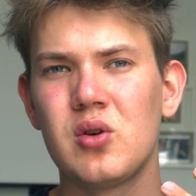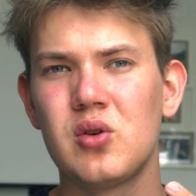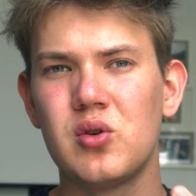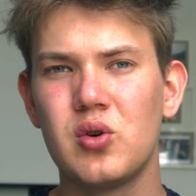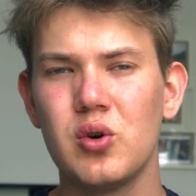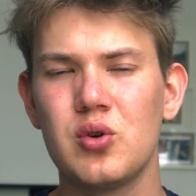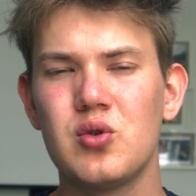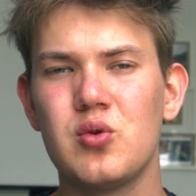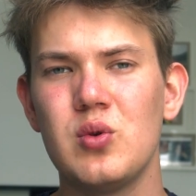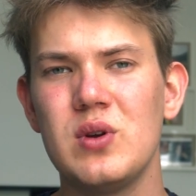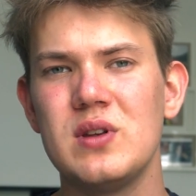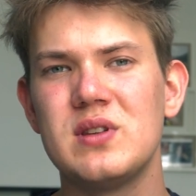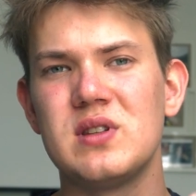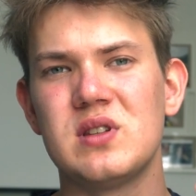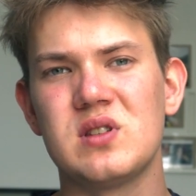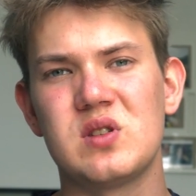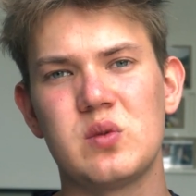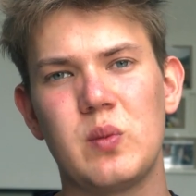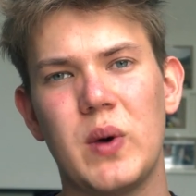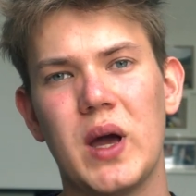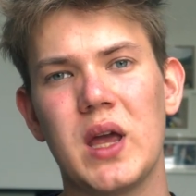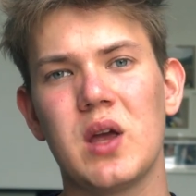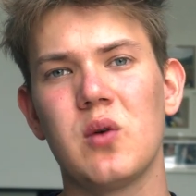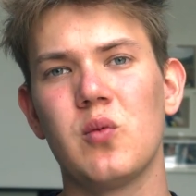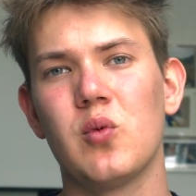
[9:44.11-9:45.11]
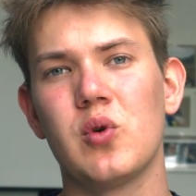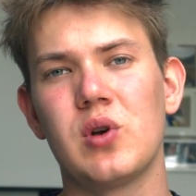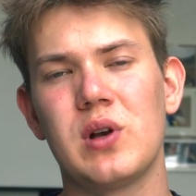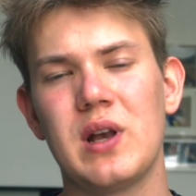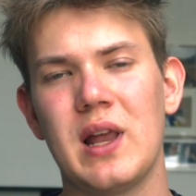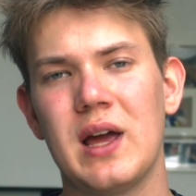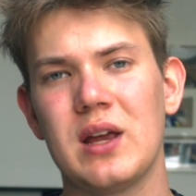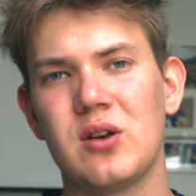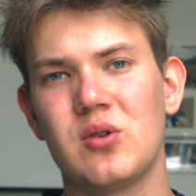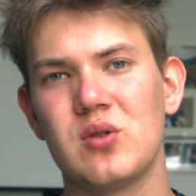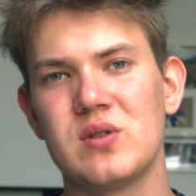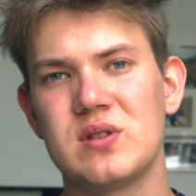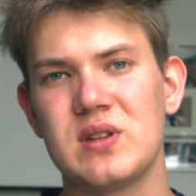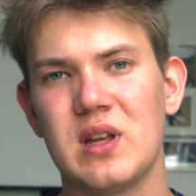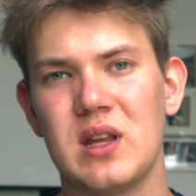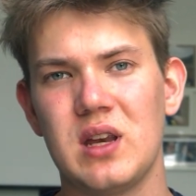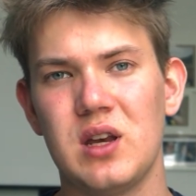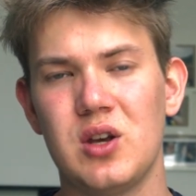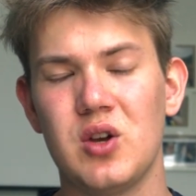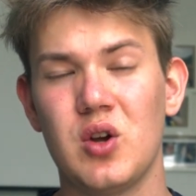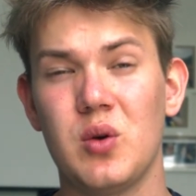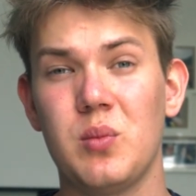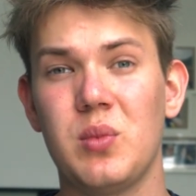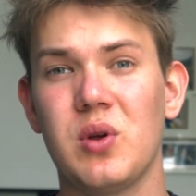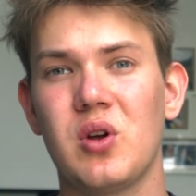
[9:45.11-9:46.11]
good reasons why you would like to study
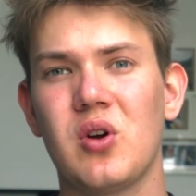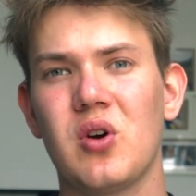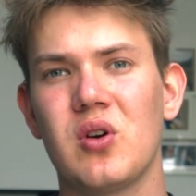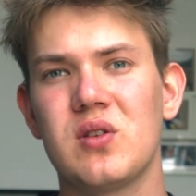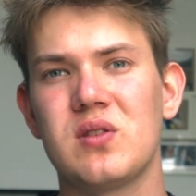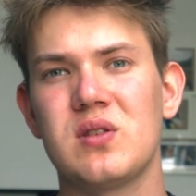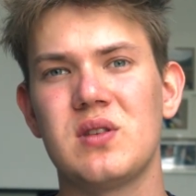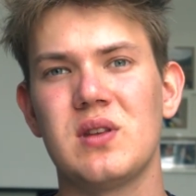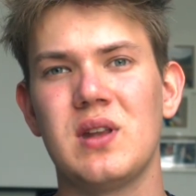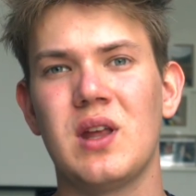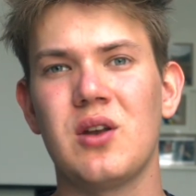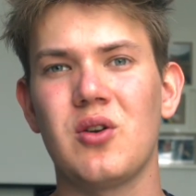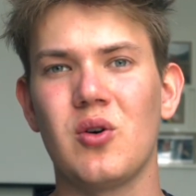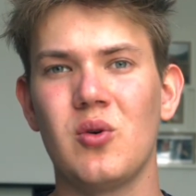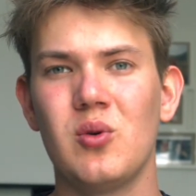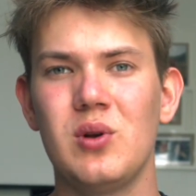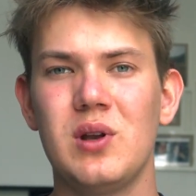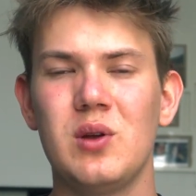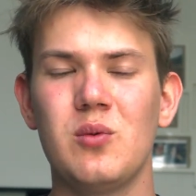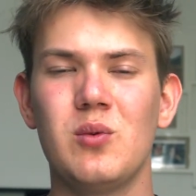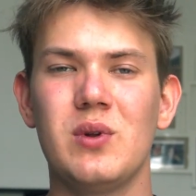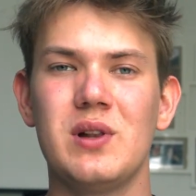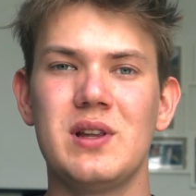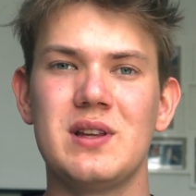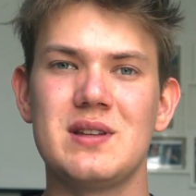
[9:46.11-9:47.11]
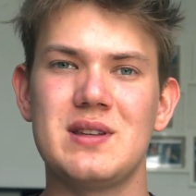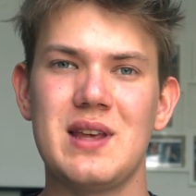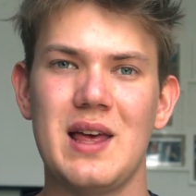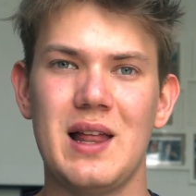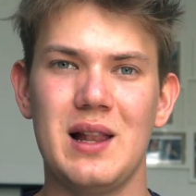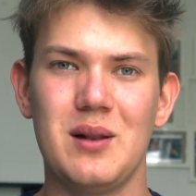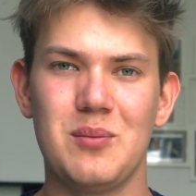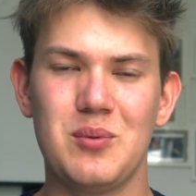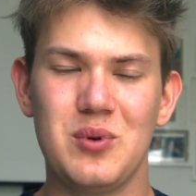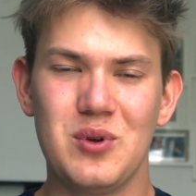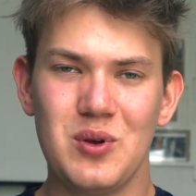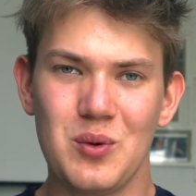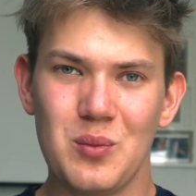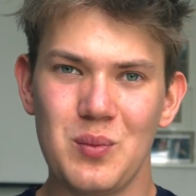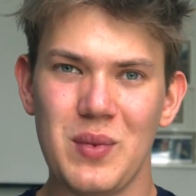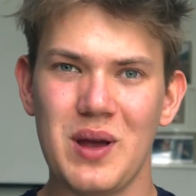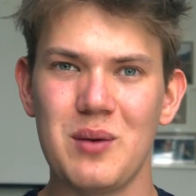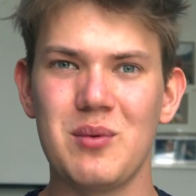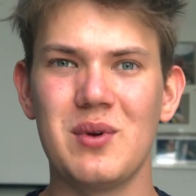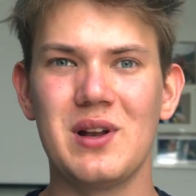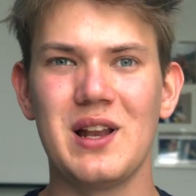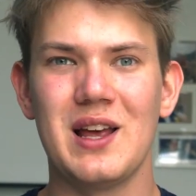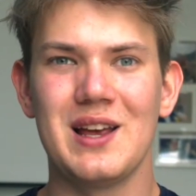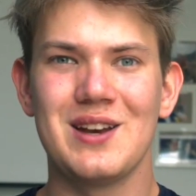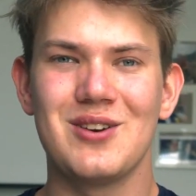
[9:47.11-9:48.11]
there, because not only will this help you
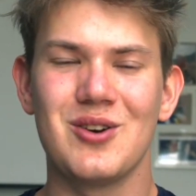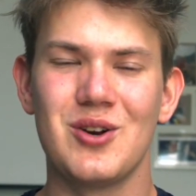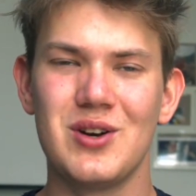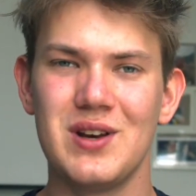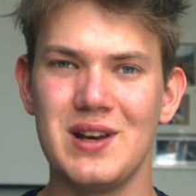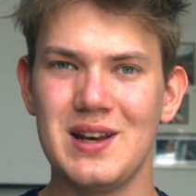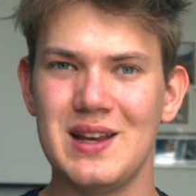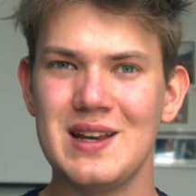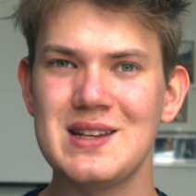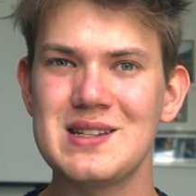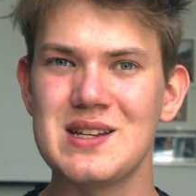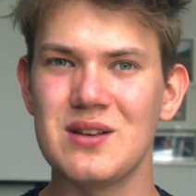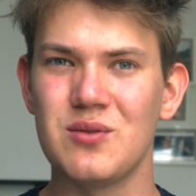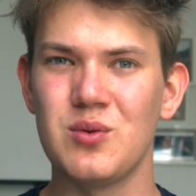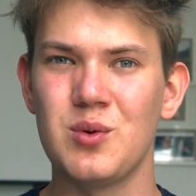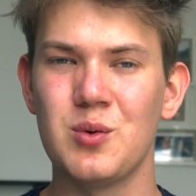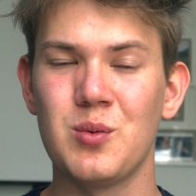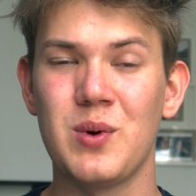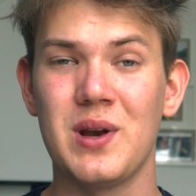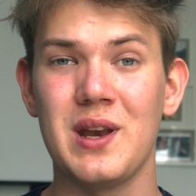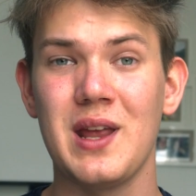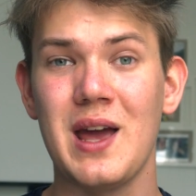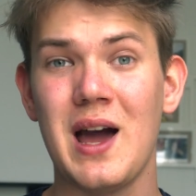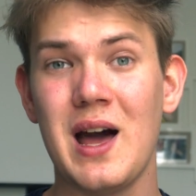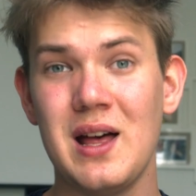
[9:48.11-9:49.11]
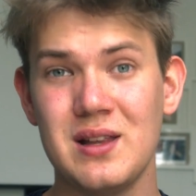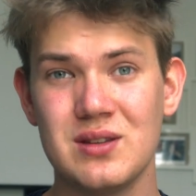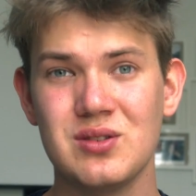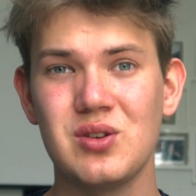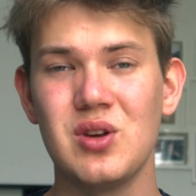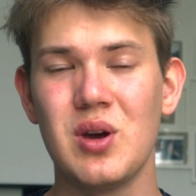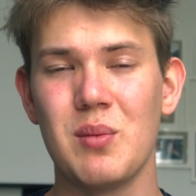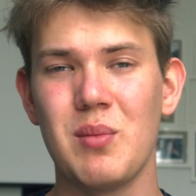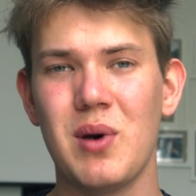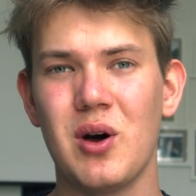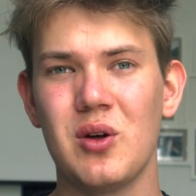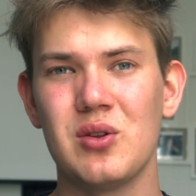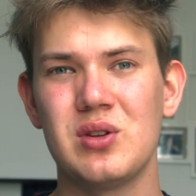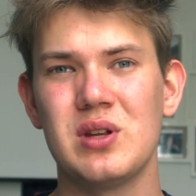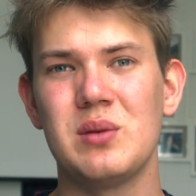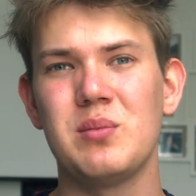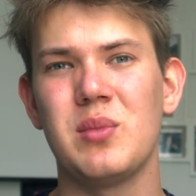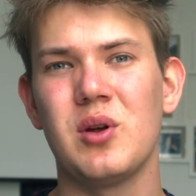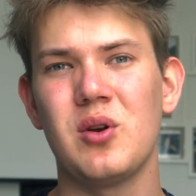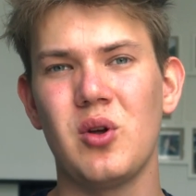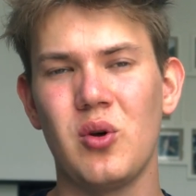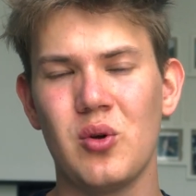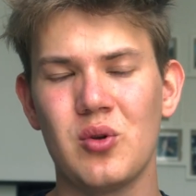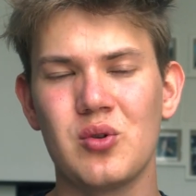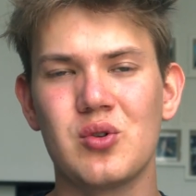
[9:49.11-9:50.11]
maybe later on in an interview when they ask you about it,
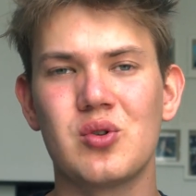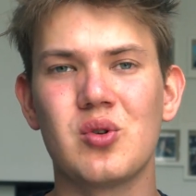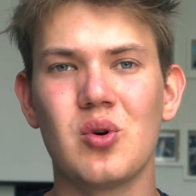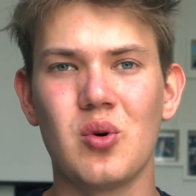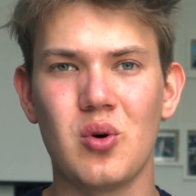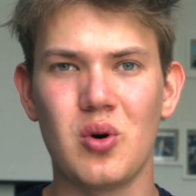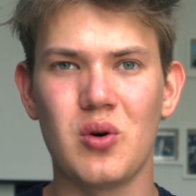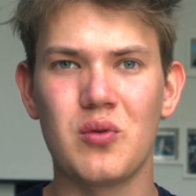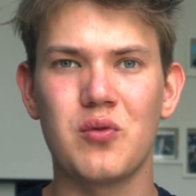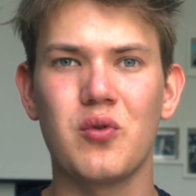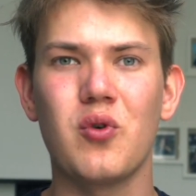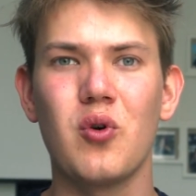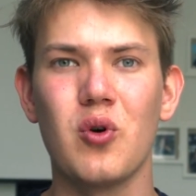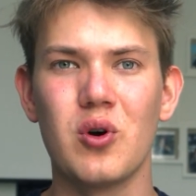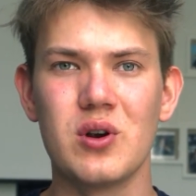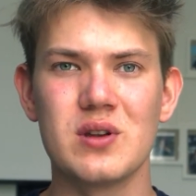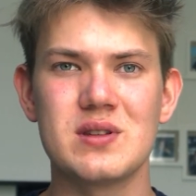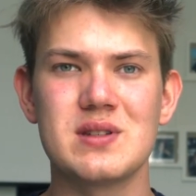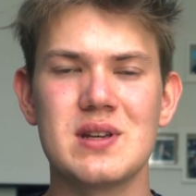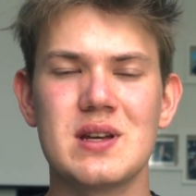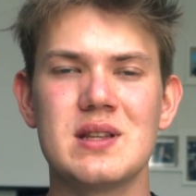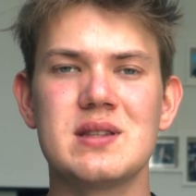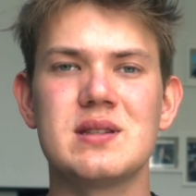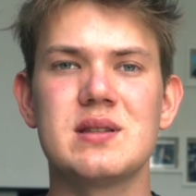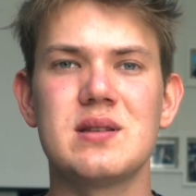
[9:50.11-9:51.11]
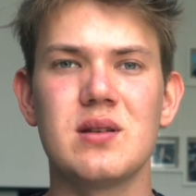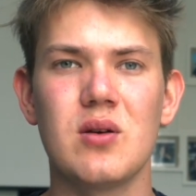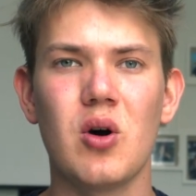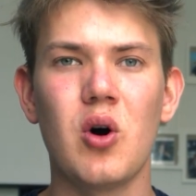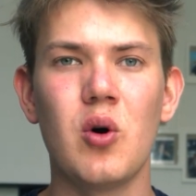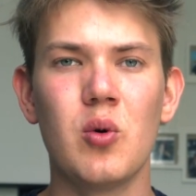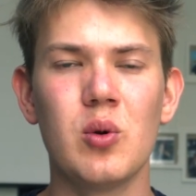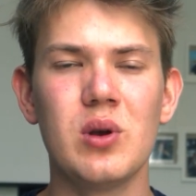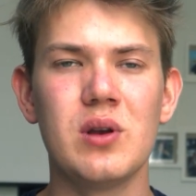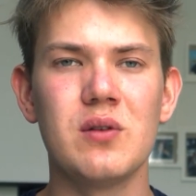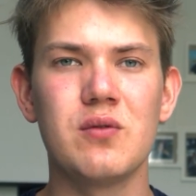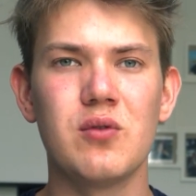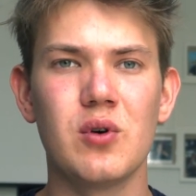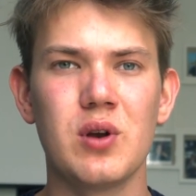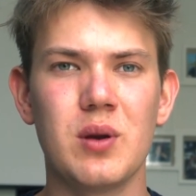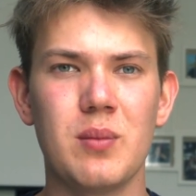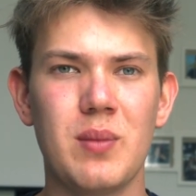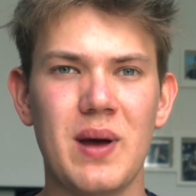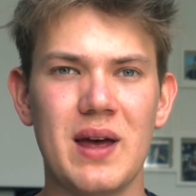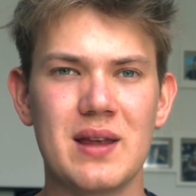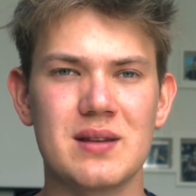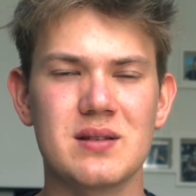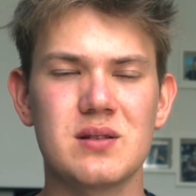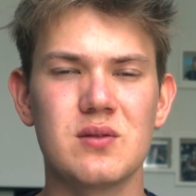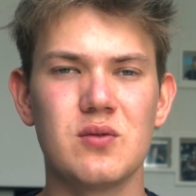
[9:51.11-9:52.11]
but also, of course, it's only for the
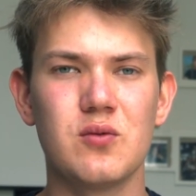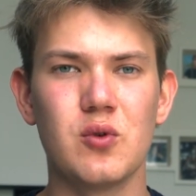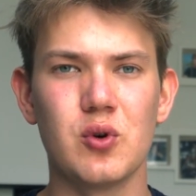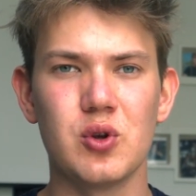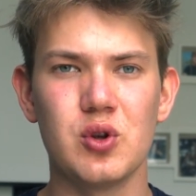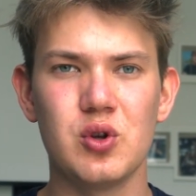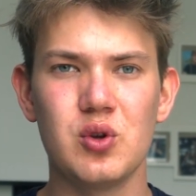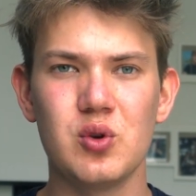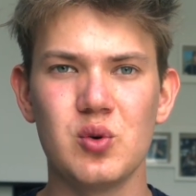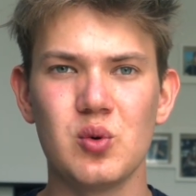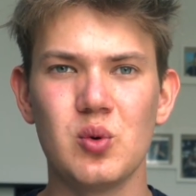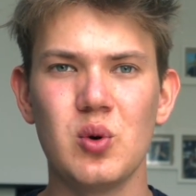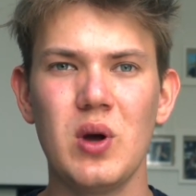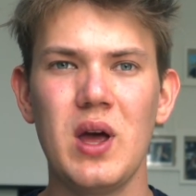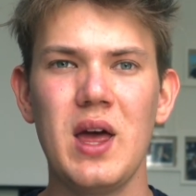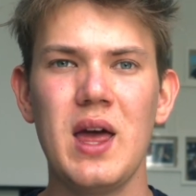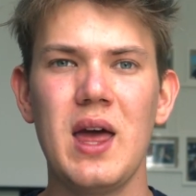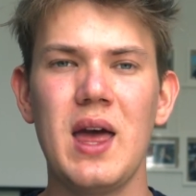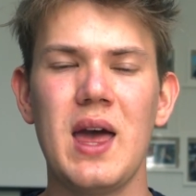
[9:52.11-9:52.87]
best for you.